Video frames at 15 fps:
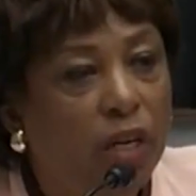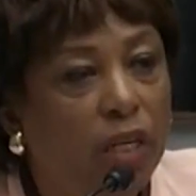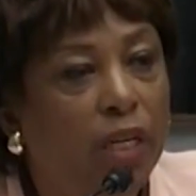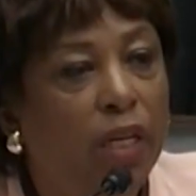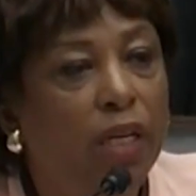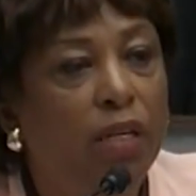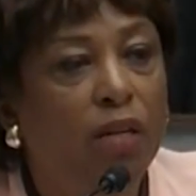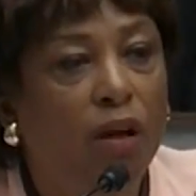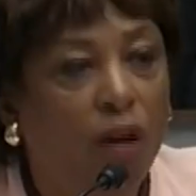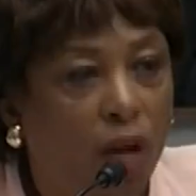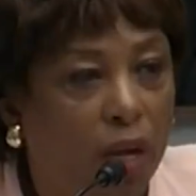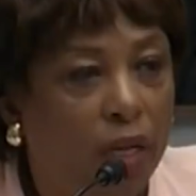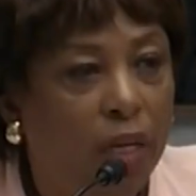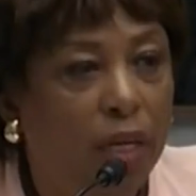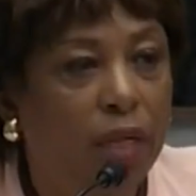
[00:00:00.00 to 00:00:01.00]
targeted
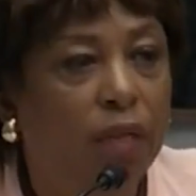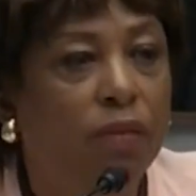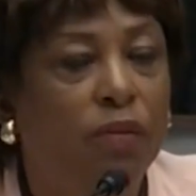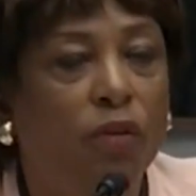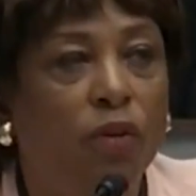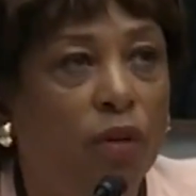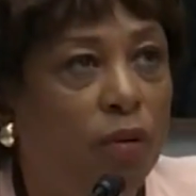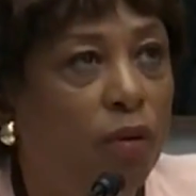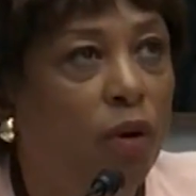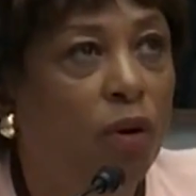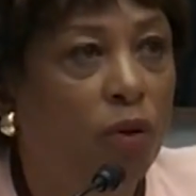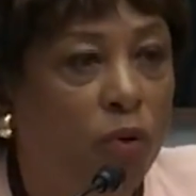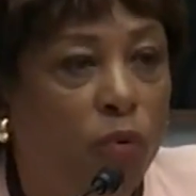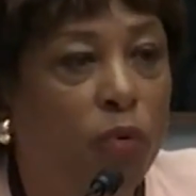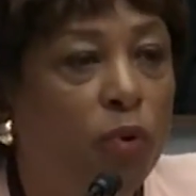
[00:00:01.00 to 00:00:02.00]
audience or
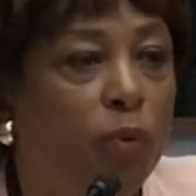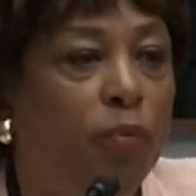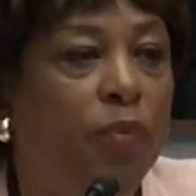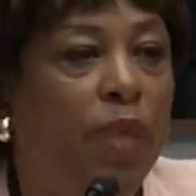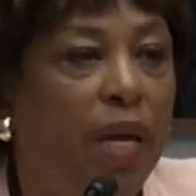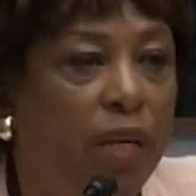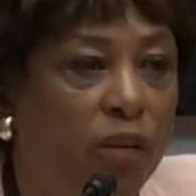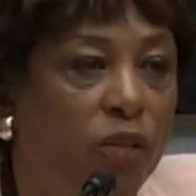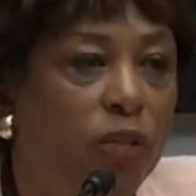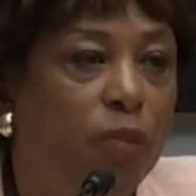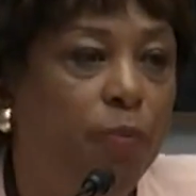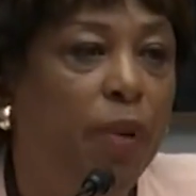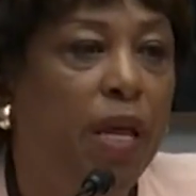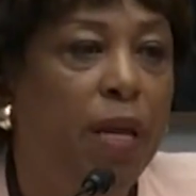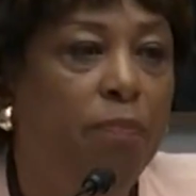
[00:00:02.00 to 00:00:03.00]
group that
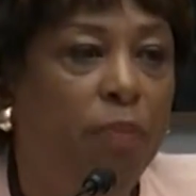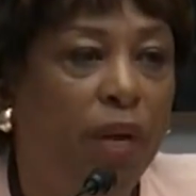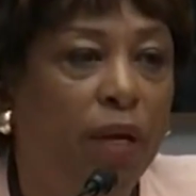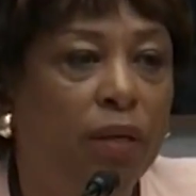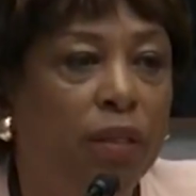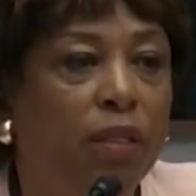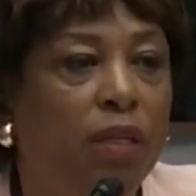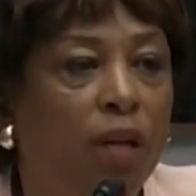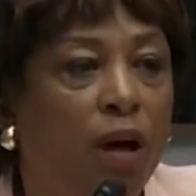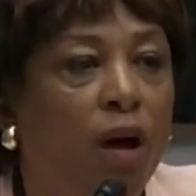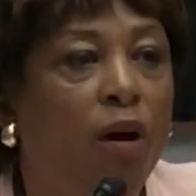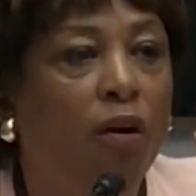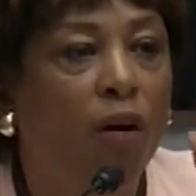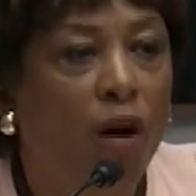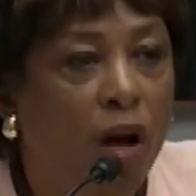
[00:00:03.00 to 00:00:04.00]
use Planned Parenthood
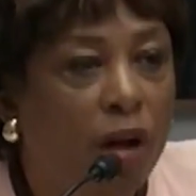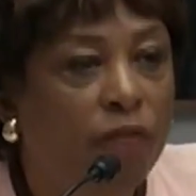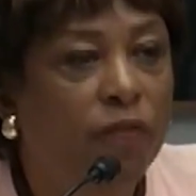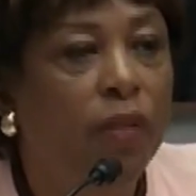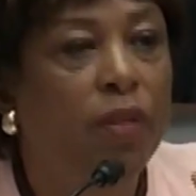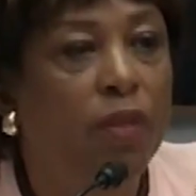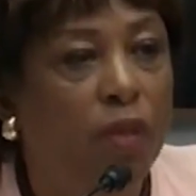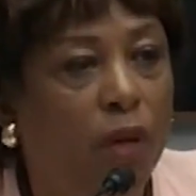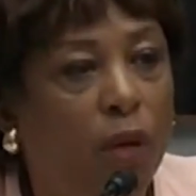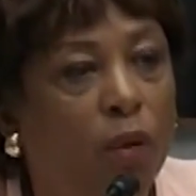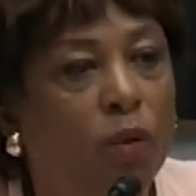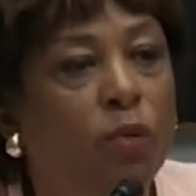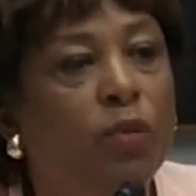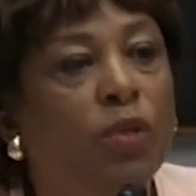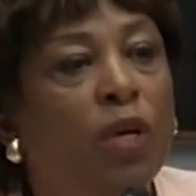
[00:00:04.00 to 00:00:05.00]
are often
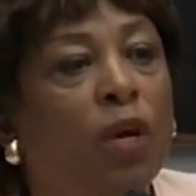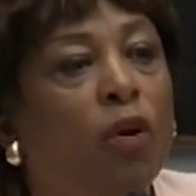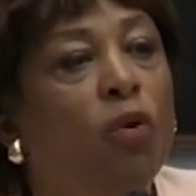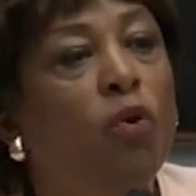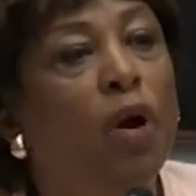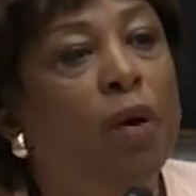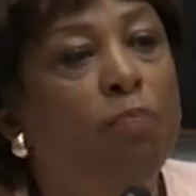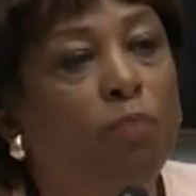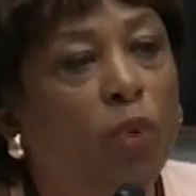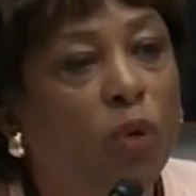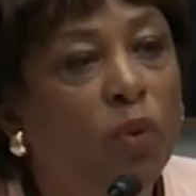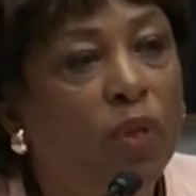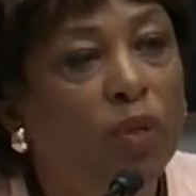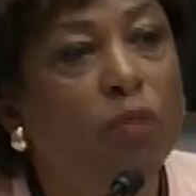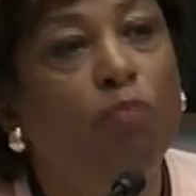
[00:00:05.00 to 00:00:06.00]
those who are
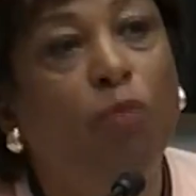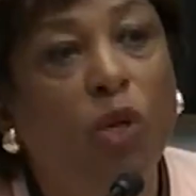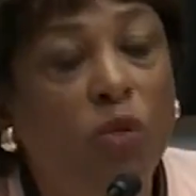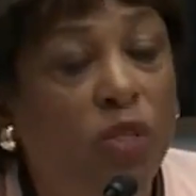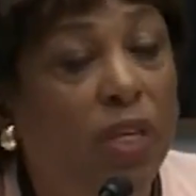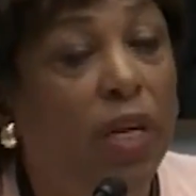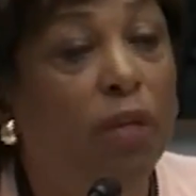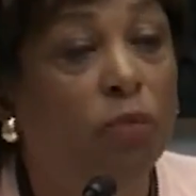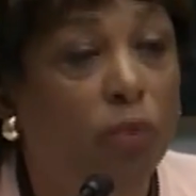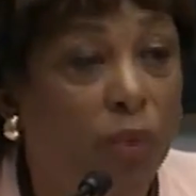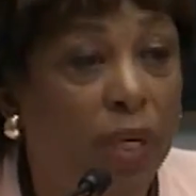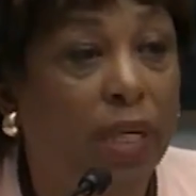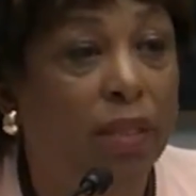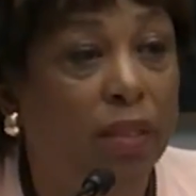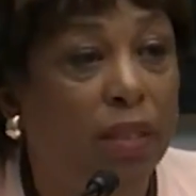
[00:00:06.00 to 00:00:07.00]
most at
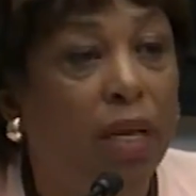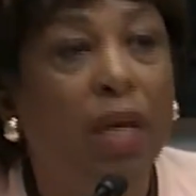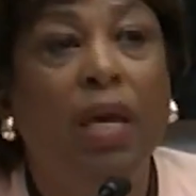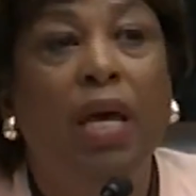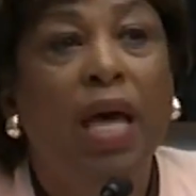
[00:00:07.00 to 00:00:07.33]
risk.